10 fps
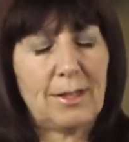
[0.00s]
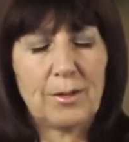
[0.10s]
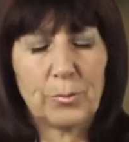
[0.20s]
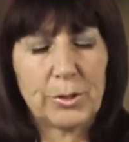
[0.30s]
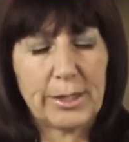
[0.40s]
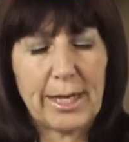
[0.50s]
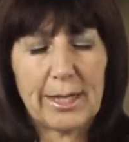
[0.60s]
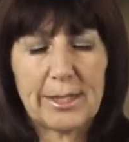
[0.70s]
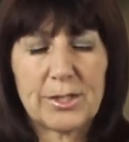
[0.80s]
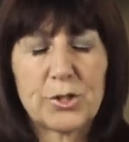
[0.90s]
really out
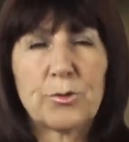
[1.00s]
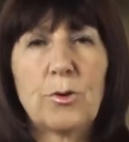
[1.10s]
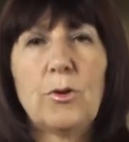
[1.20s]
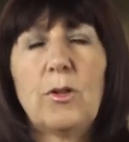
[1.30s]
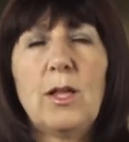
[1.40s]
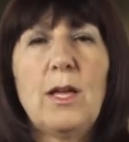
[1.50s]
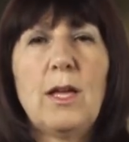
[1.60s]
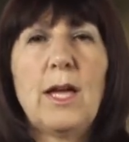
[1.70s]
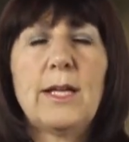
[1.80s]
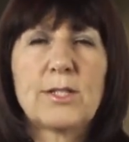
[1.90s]
of control.
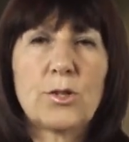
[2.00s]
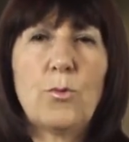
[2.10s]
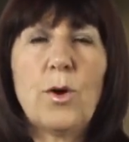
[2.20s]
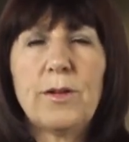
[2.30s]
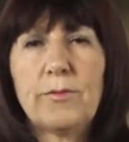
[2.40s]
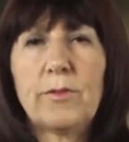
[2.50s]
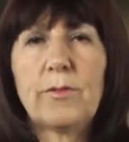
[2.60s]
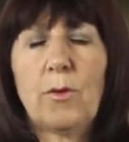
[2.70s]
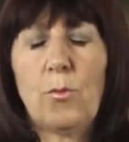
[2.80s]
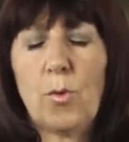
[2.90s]
And so one
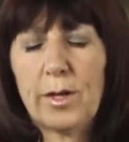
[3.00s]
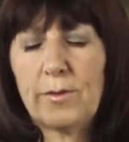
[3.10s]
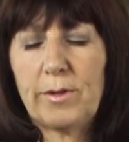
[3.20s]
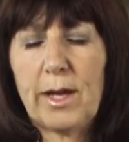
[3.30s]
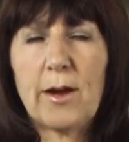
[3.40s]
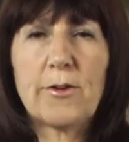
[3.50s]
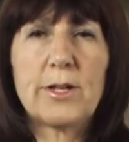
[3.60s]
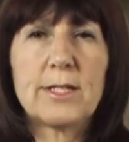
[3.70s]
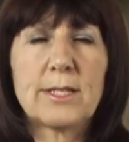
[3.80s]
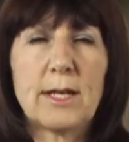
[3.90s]
of the
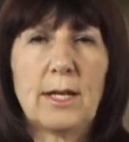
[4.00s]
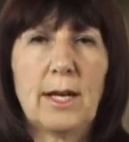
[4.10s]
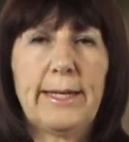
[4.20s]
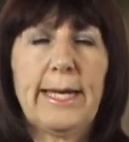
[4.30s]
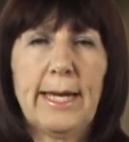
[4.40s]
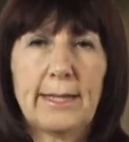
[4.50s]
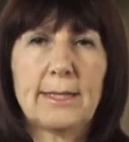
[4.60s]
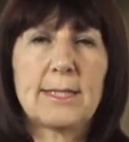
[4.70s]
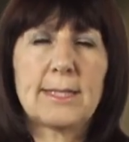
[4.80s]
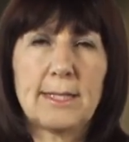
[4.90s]
areas, again,
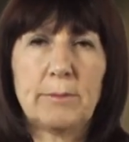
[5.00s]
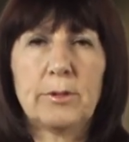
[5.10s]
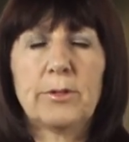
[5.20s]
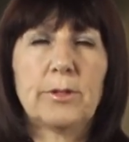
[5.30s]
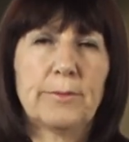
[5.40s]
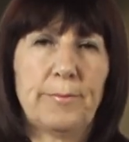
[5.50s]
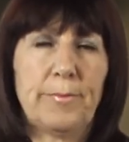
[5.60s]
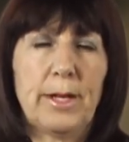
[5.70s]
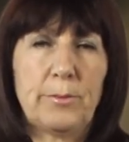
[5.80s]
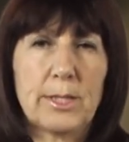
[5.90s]
that's similar
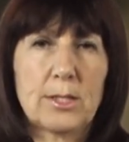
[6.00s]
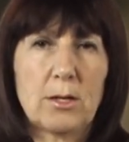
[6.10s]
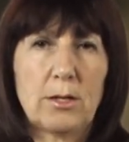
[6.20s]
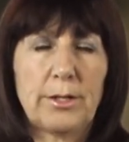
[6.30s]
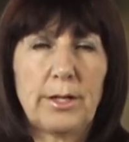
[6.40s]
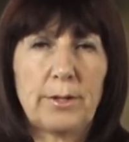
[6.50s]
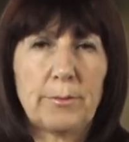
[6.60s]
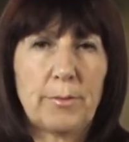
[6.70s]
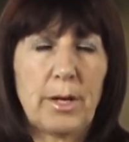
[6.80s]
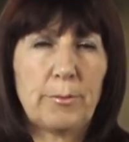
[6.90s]
that we saw
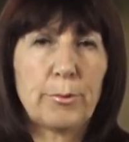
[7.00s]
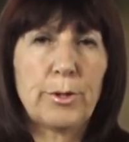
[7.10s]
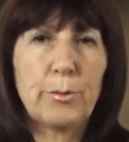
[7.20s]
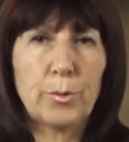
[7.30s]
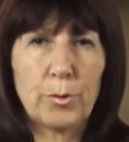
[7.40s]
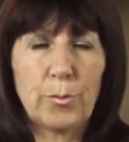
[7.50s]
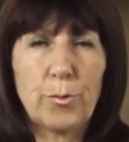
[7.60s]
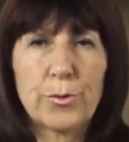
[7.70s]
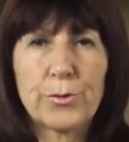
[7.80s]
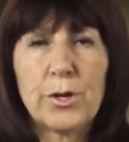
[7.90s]
in pre-World
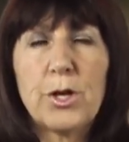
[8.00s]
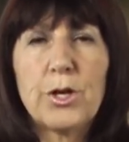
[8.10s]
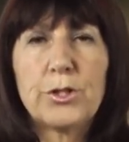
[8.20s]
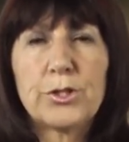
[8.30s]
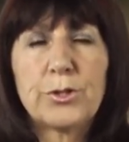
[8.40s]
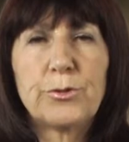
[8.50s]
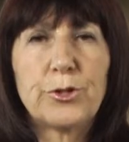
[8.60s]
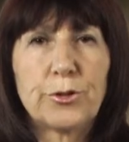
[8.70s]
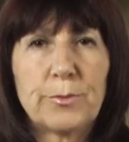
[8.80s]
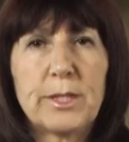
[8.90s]
War II
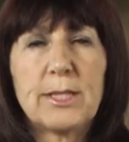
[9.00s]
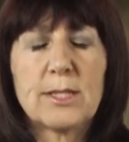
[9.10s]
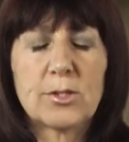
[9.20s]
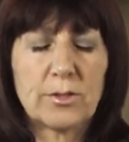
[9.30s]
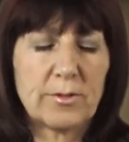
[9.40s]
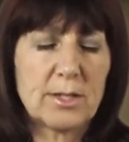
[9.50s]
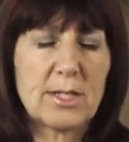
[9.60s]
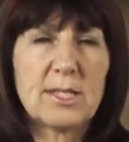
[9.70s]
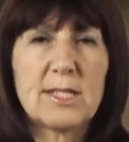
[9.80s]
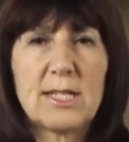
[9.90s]
Germany is sort of the
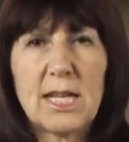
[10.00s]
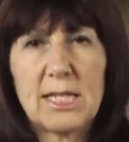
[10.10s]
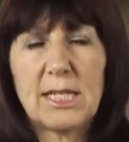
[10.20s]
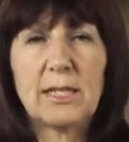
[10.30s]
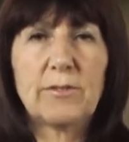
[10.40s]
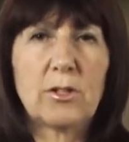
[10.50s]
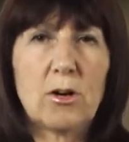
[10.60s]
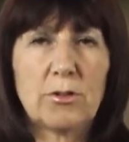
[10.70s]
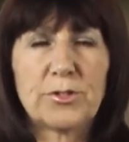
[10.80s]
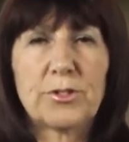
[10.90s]
descending of the
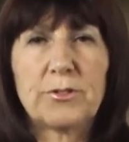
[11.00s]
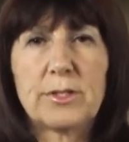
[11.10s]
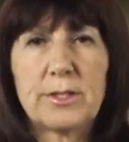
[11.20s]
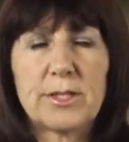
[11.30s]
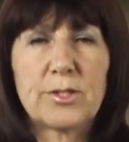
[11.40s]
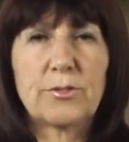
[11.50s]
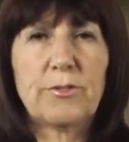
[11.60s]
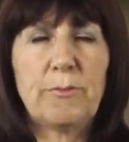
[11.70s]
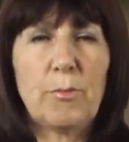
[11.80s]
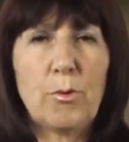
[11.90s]
culture into this sort
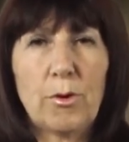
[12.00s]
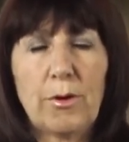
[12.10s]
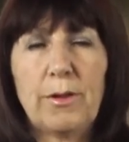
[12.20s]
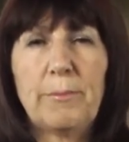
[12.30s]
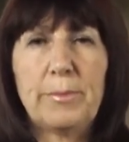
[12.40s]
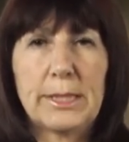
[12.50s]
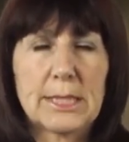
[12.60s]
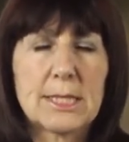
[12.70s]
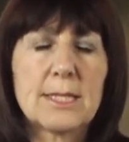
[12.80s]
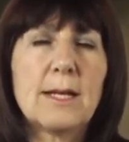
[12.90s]
of moral
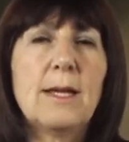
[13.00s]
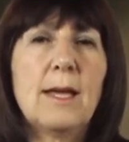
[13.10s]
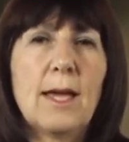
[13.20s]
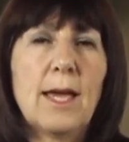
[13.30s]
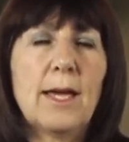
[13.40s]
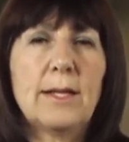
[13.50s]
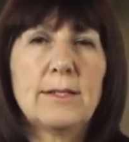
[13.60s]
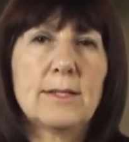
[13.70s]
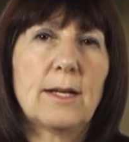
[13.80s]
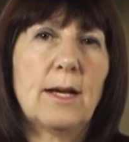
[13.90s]
abyss. And